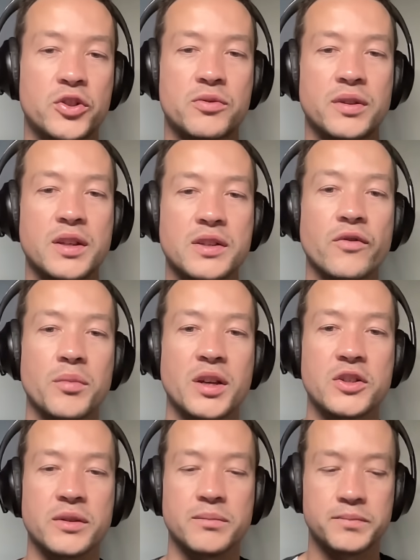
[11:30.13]
just with this
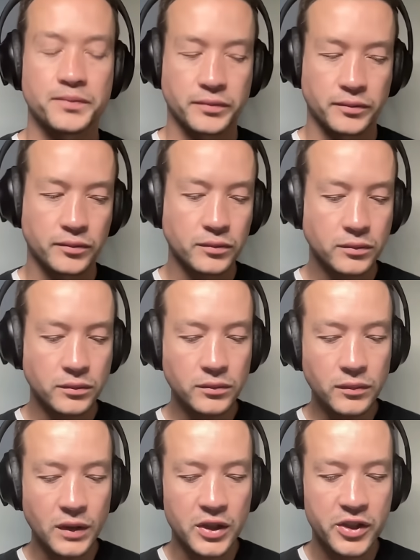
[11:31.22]
information.
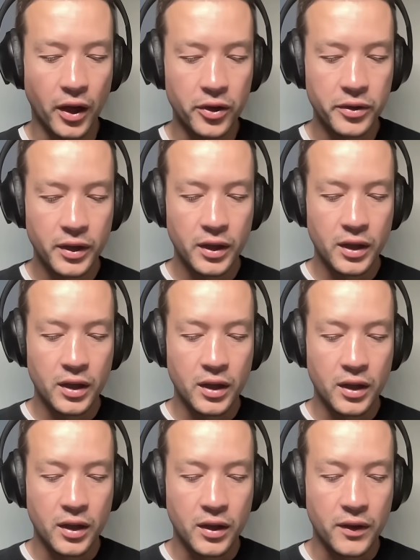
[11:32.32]
So
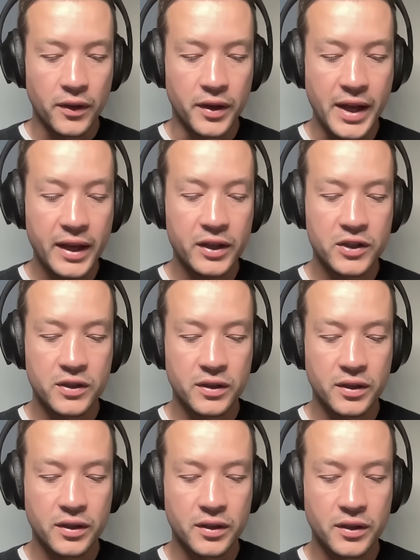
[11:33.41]
the next
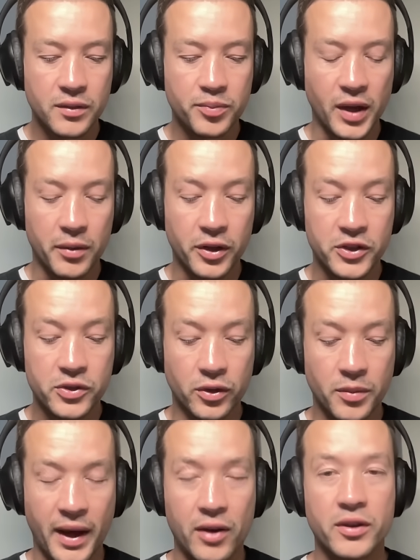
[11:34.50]
bit I'm going to
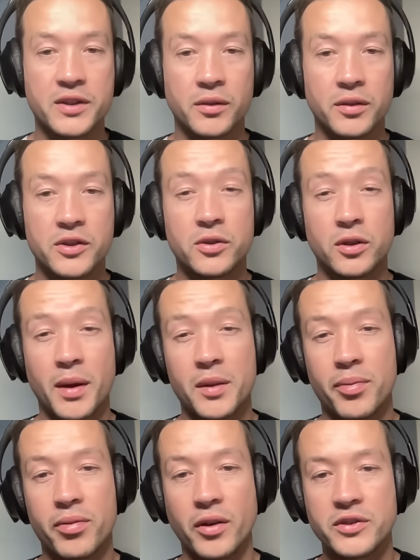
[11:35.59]
talk about
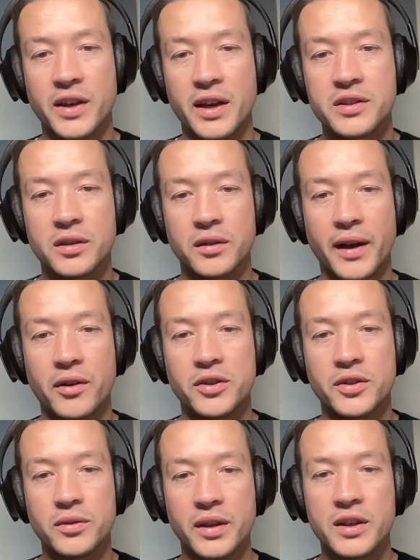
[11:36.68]
the process of how
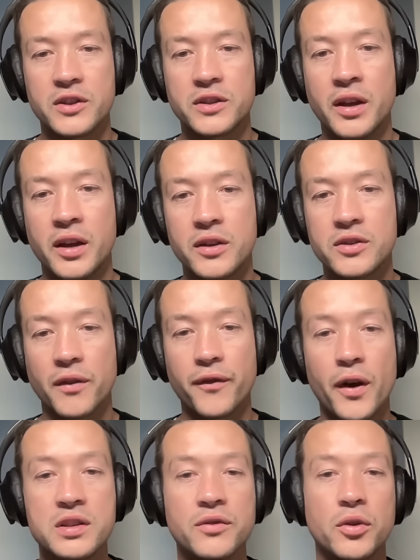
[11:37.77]
you do this. So
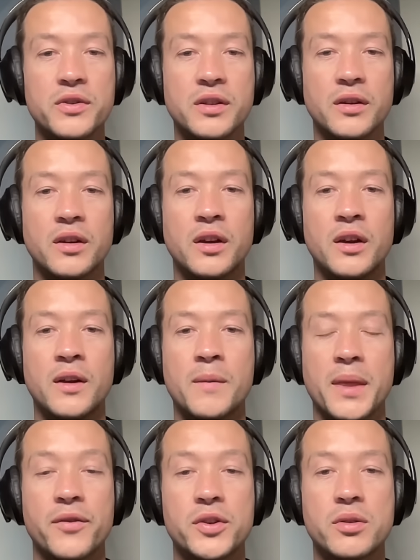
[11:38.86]
first of all,
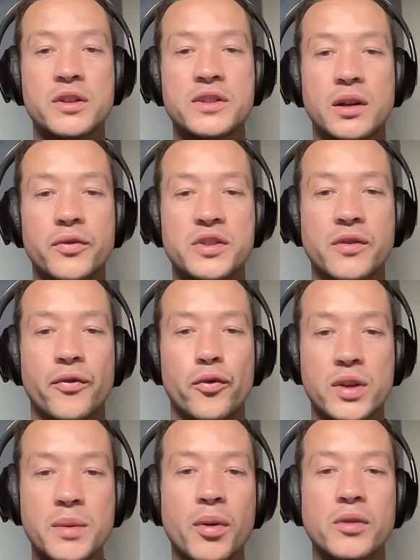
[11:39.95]
if you do it yourself, it's a
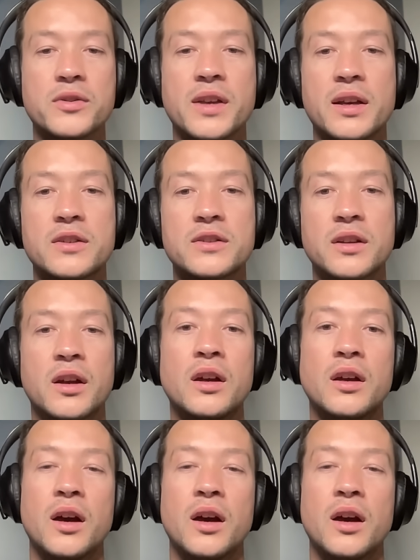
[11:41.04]
free process,